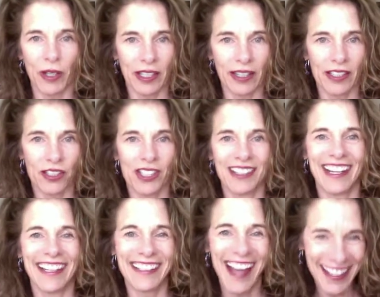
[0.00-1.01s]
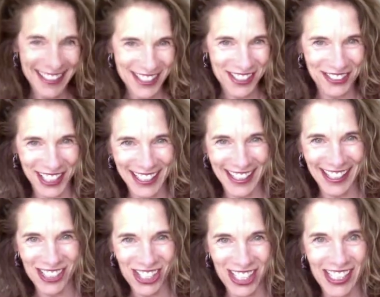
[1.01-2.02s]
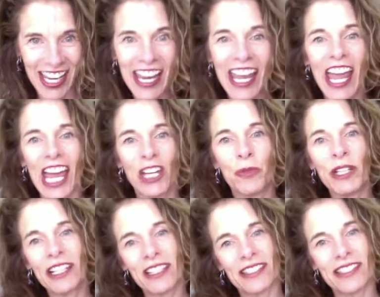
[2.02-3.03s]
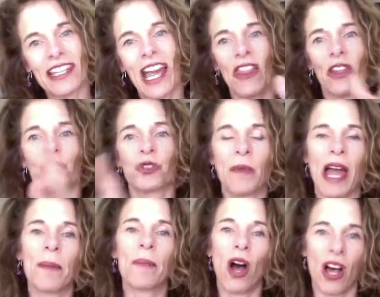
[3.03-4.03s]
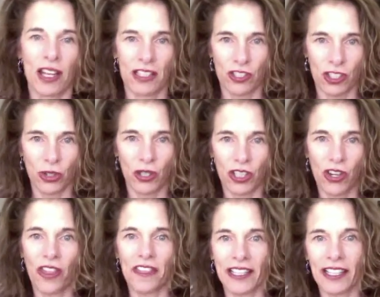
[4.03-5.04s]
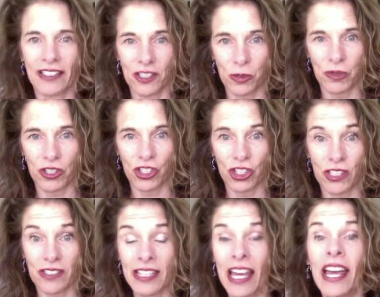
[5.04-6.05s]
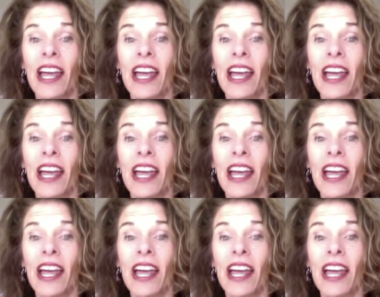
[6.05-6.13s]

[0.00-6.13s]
regulation, and cognitive regulation, and we could see how those map on to critical thinking dispositions.